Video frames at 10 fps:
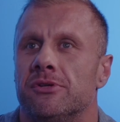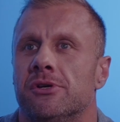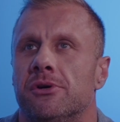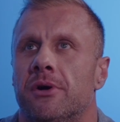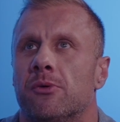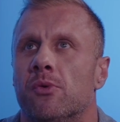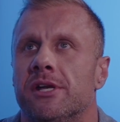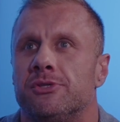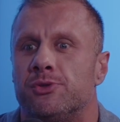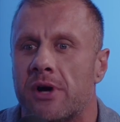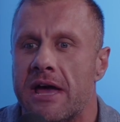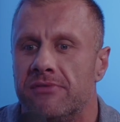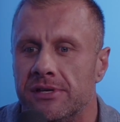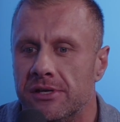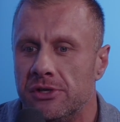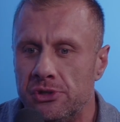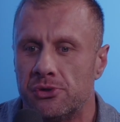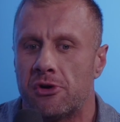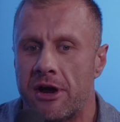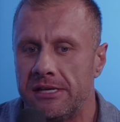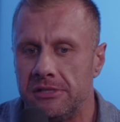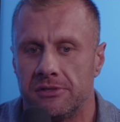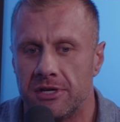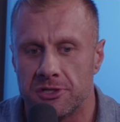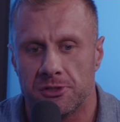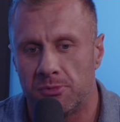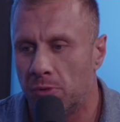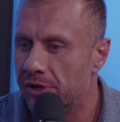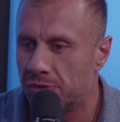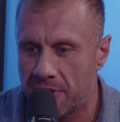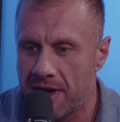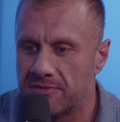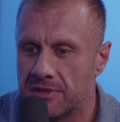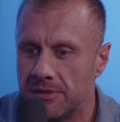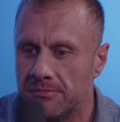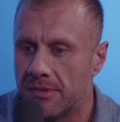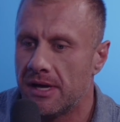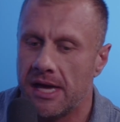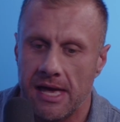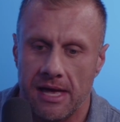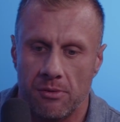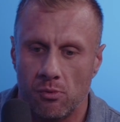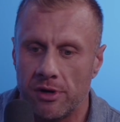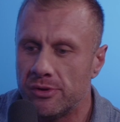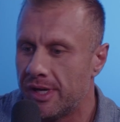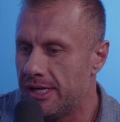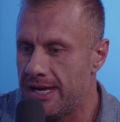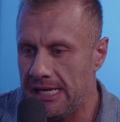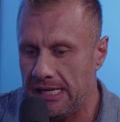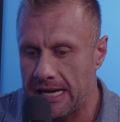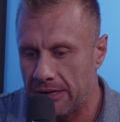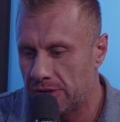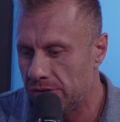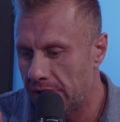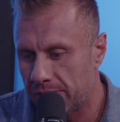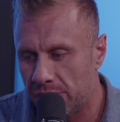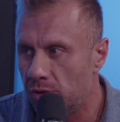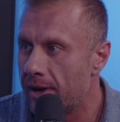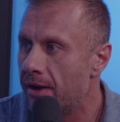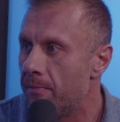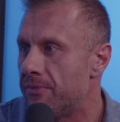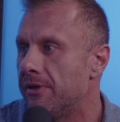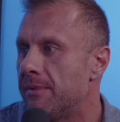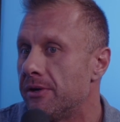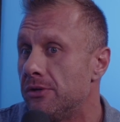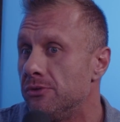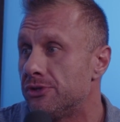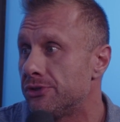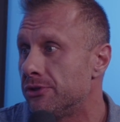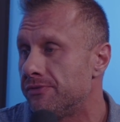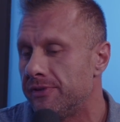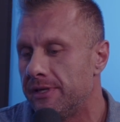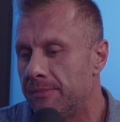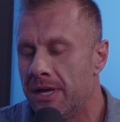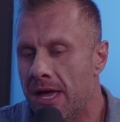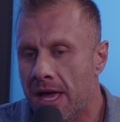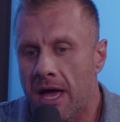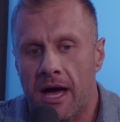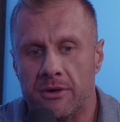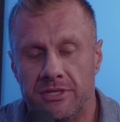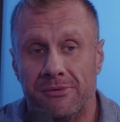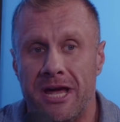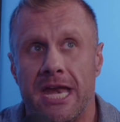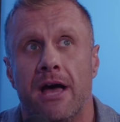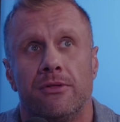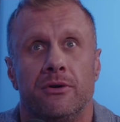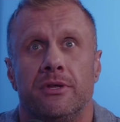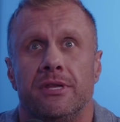know what is driving your ideal customer, what drives them, and what do they need? How can you help them? How can you serve them? I would say right now, though, in